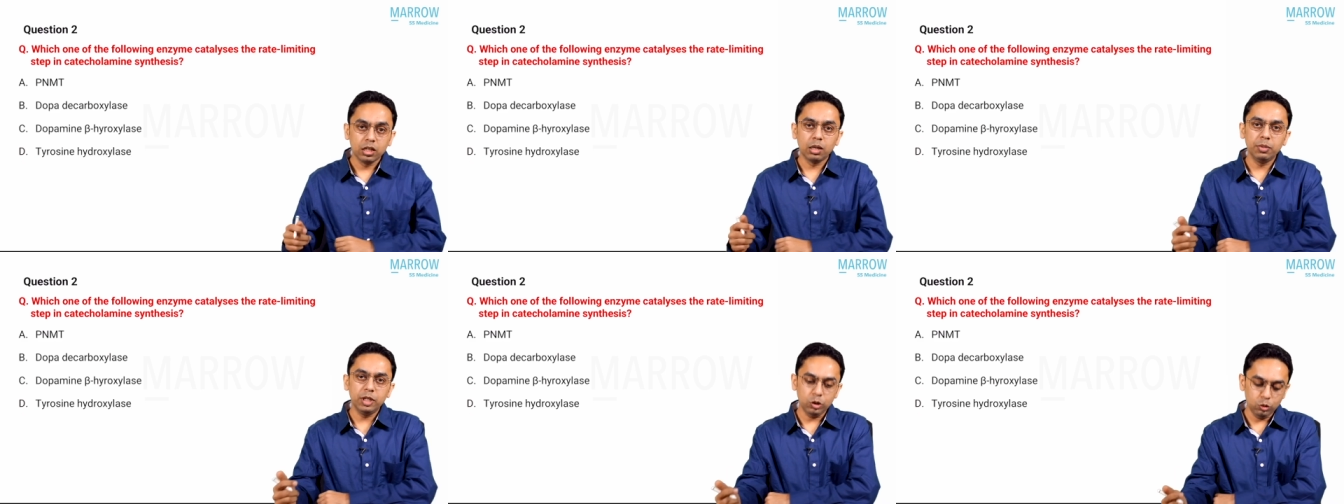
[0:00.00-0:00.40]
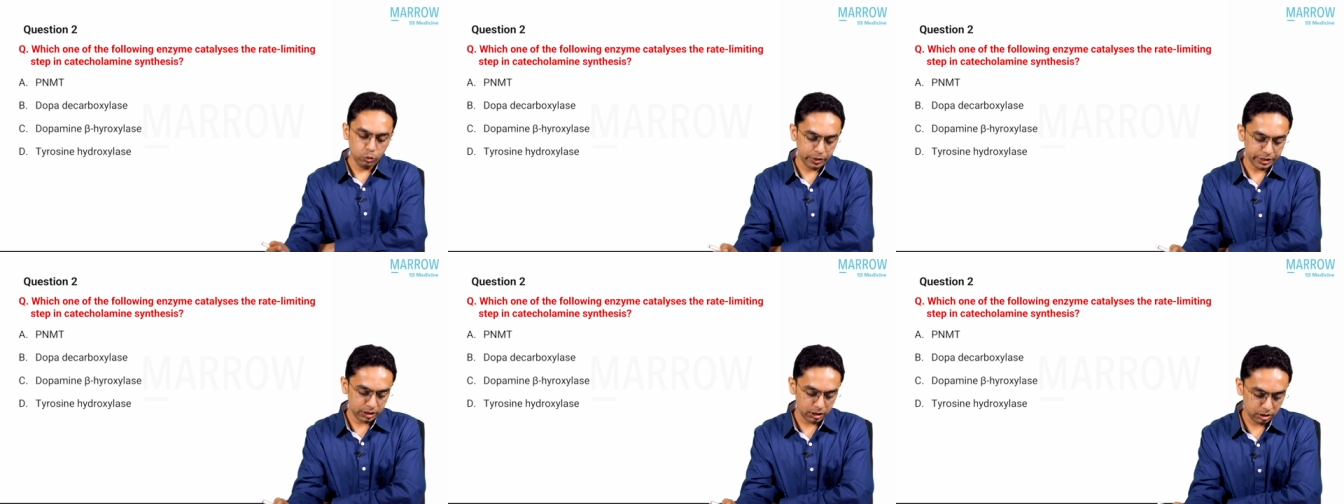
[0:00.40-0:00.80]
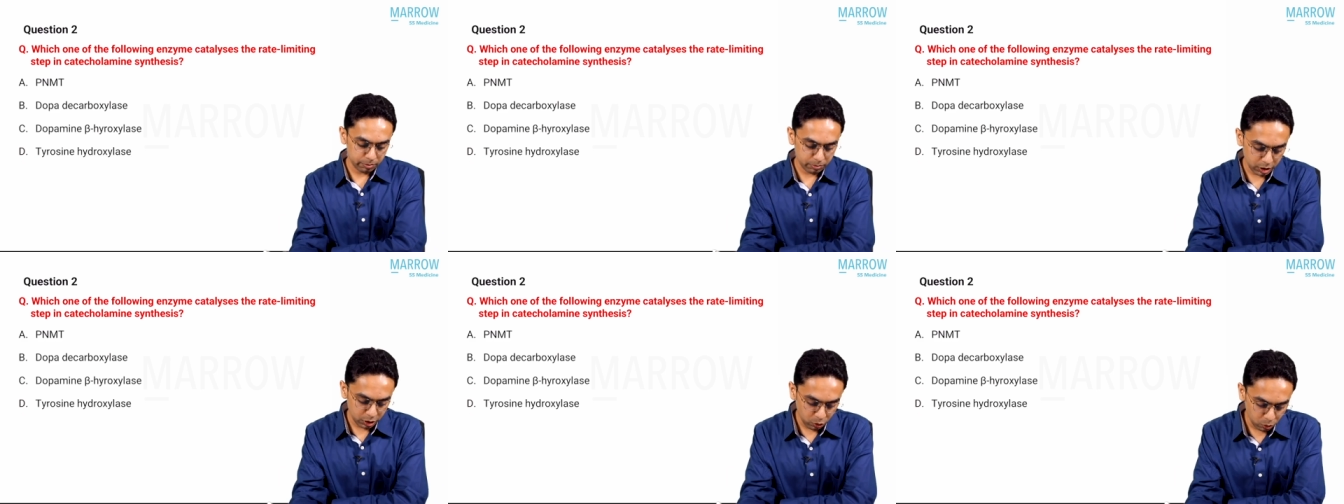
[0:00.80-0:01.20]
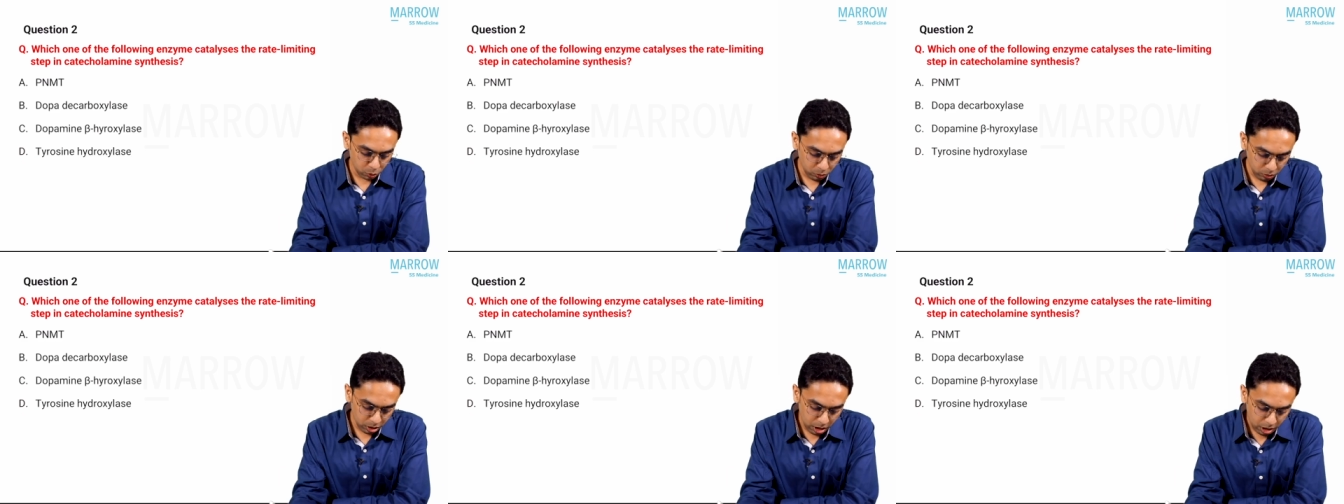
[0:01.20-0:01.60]
Coming to question number
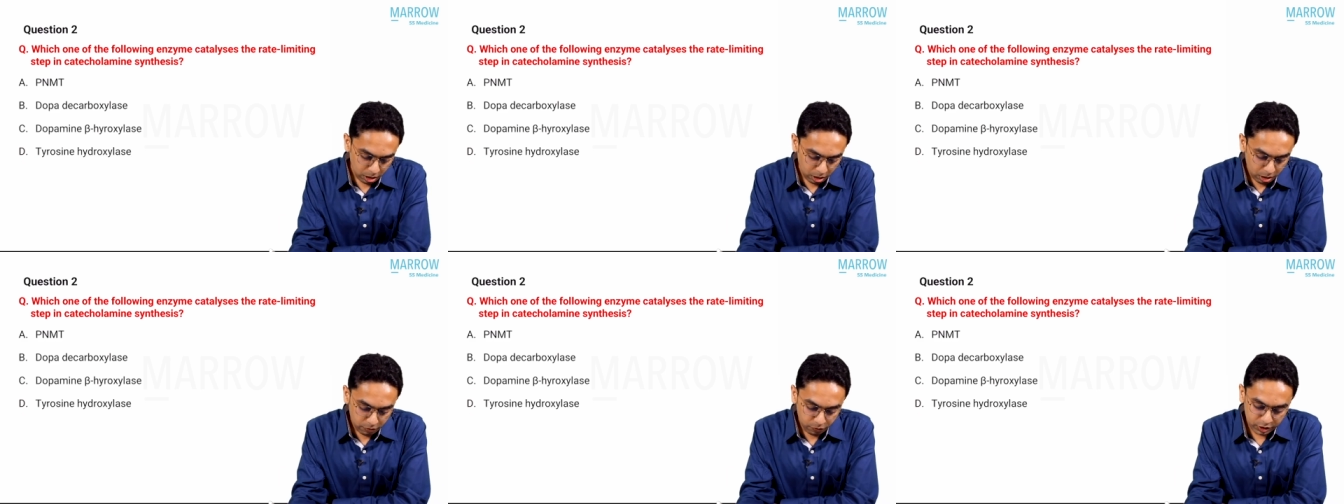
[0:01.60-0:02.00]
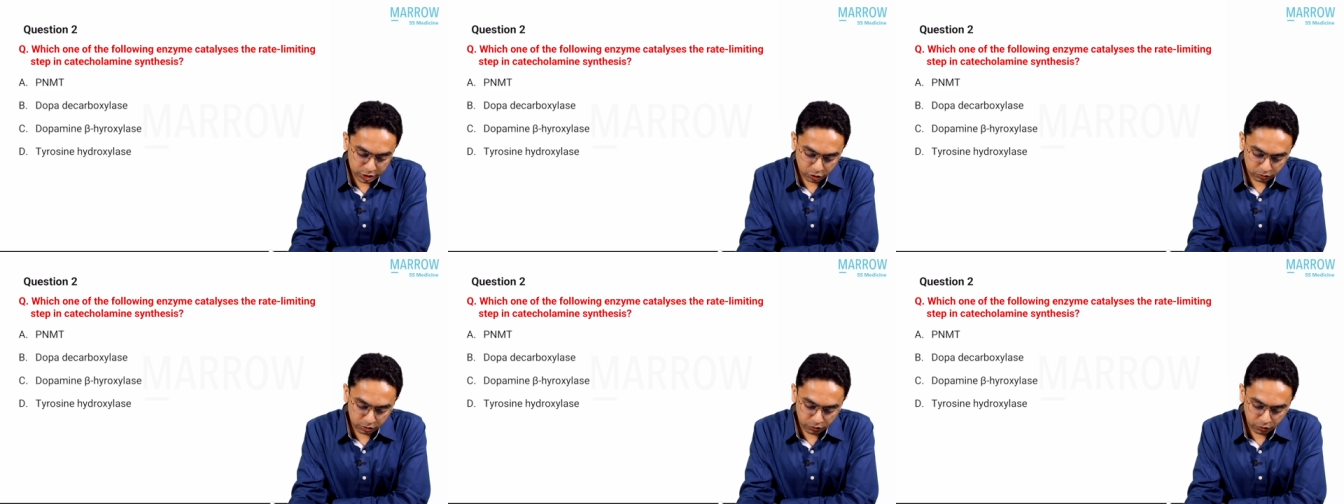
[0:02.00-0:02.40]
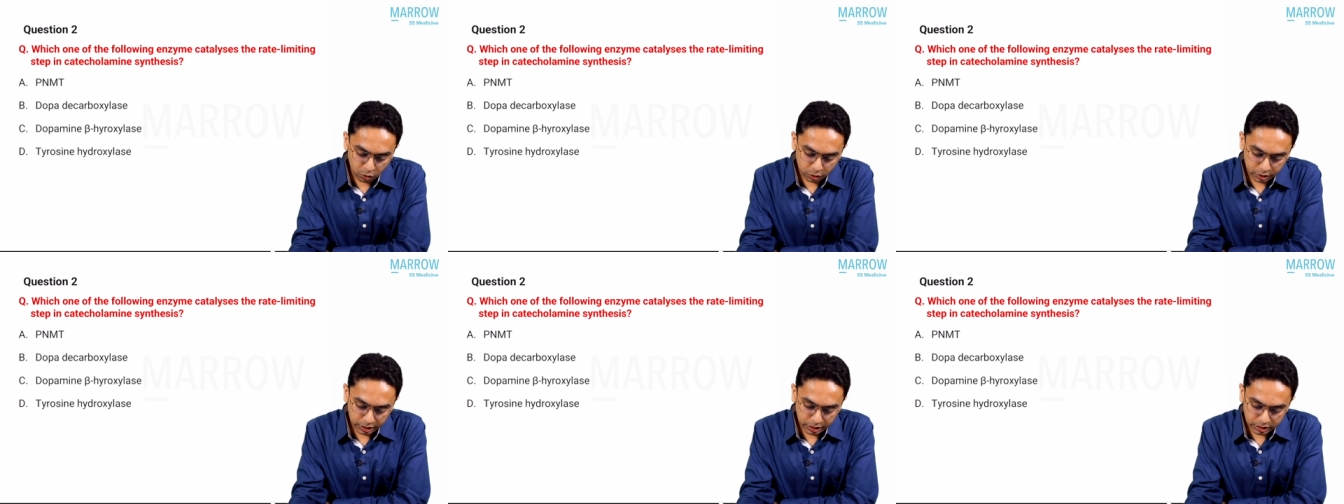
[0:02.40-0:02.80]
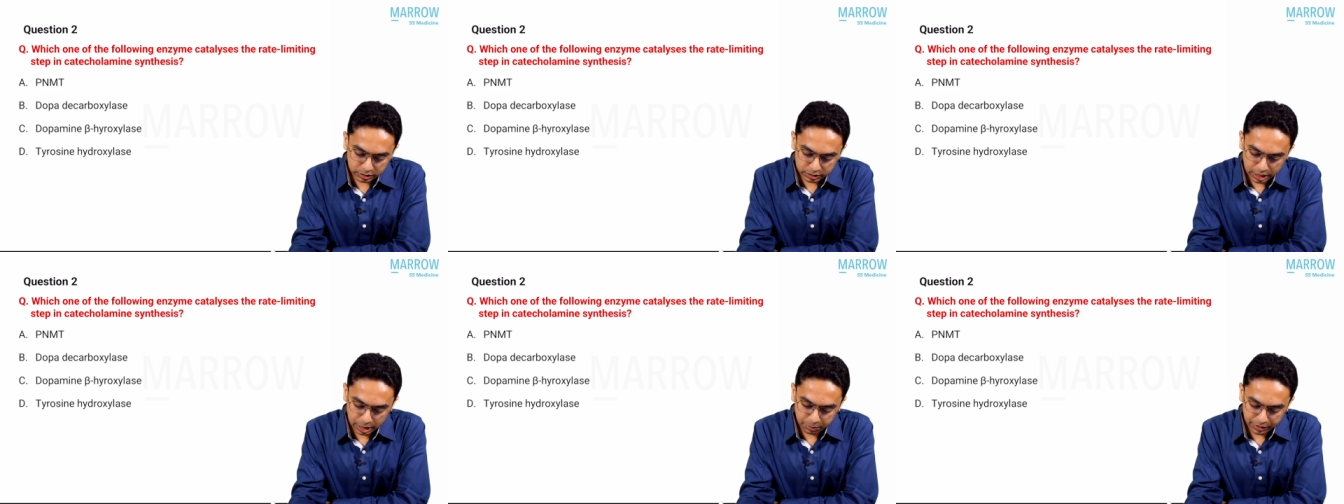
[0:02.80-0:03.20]
two, which of the following
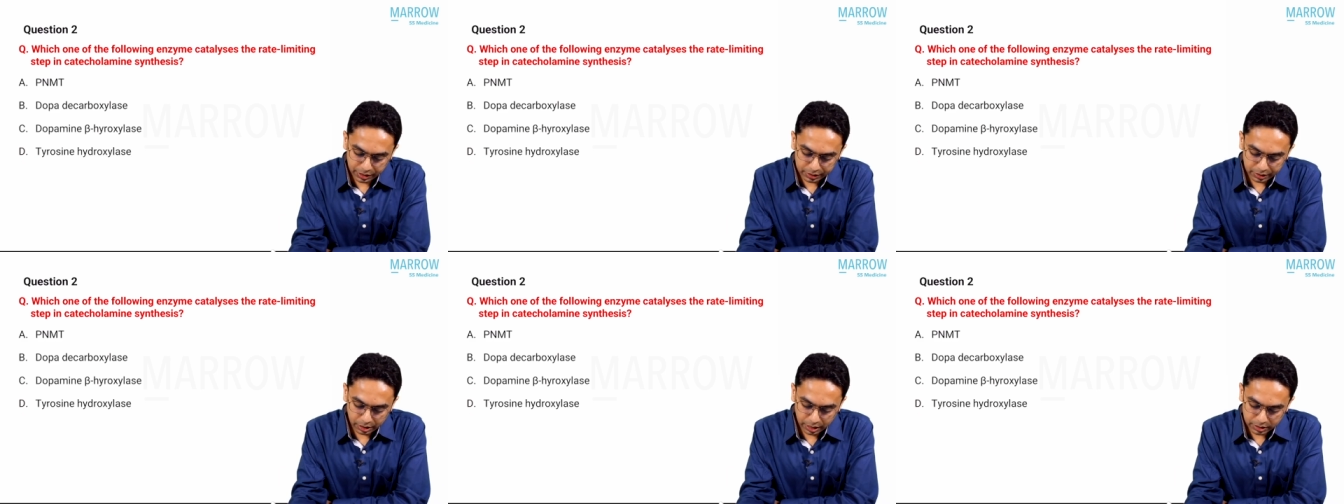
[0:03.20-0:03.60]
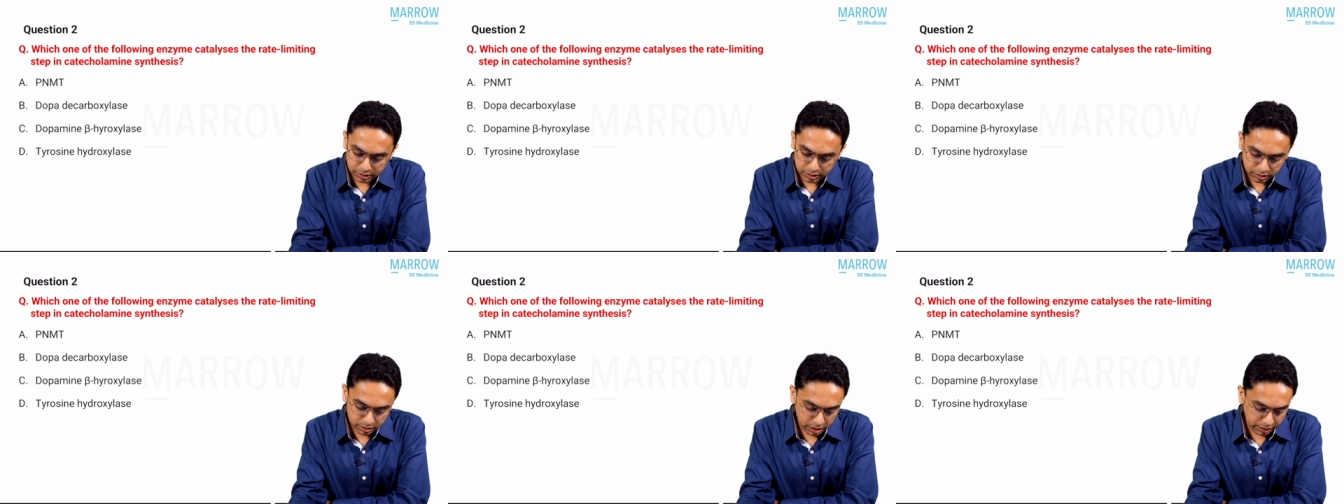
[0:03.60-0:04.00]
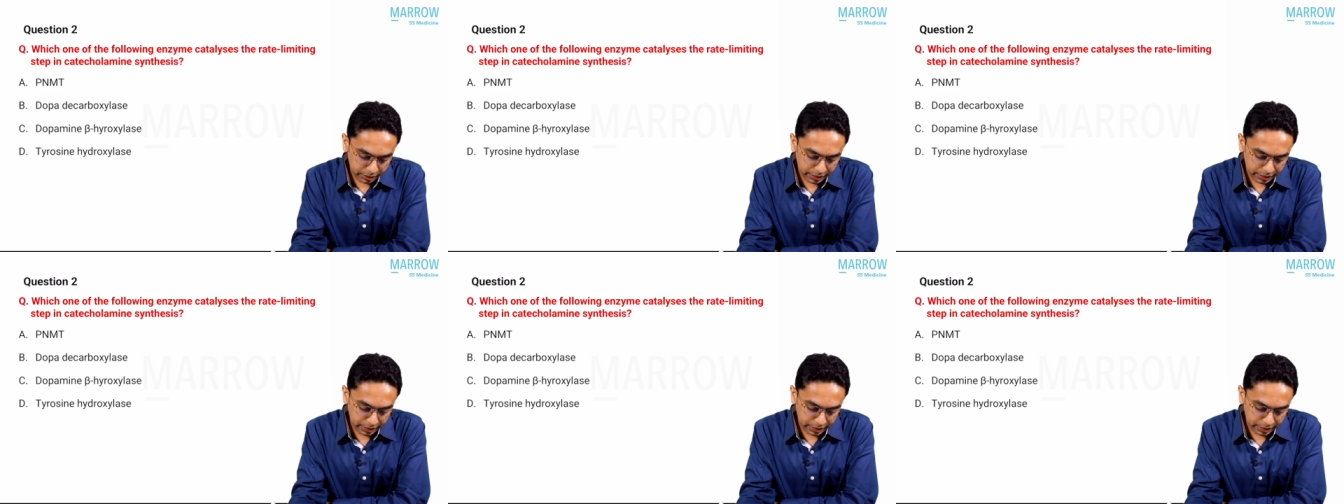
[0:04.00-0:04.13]
enzyme catalyzes the